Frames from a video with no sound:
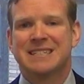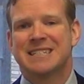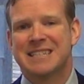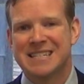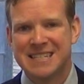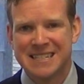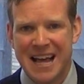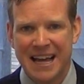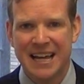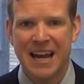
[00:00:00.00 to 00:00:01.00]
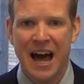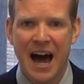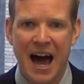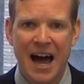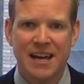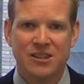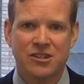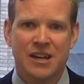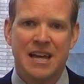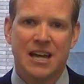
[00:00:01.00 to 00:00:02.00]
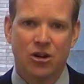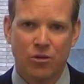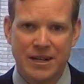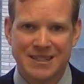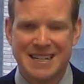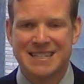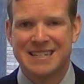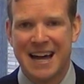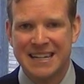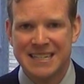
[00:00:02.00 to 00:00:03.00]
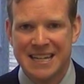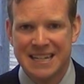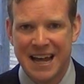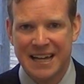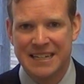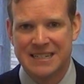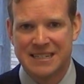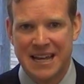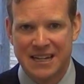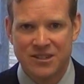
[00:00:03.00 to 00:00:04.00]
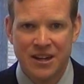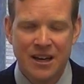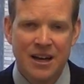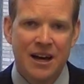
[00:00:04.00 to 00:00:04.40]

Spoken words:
This is the second highest increase since 1996.